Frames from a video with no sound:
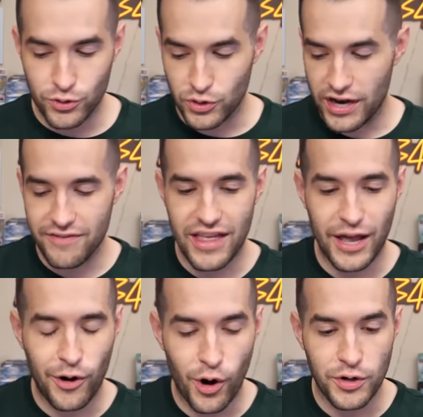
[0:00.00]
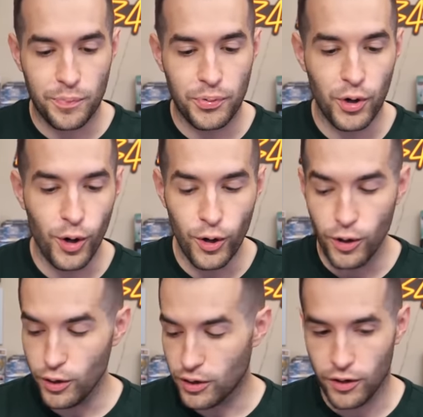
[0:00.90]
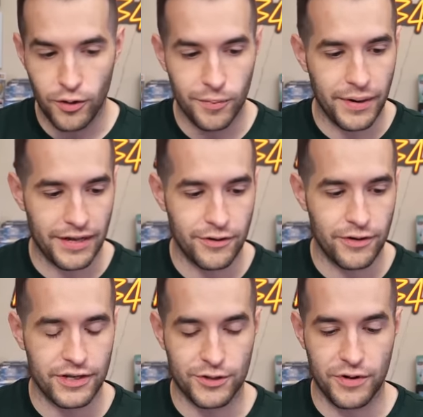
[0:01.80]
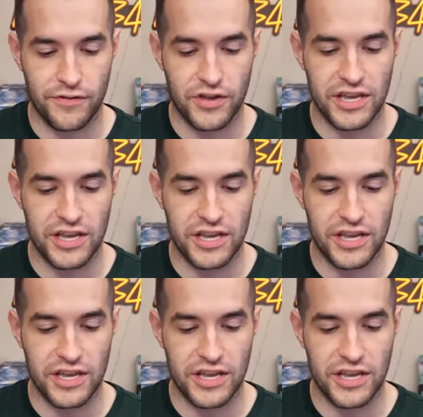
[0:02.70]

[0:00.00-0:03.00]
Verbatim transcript: Those are not even that hard to pull. Oh my goodness, 3 of